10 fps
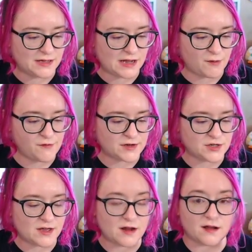And we've
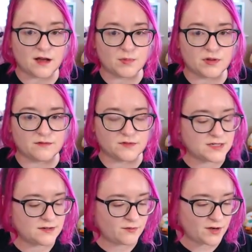actually got a couple of
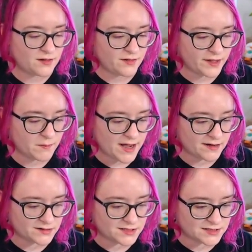different, like,
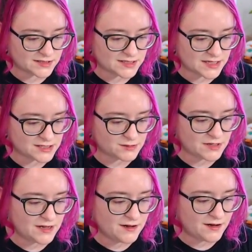Magnetons in this
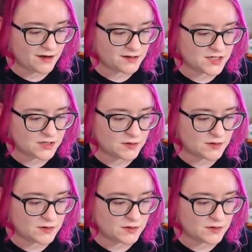art, too.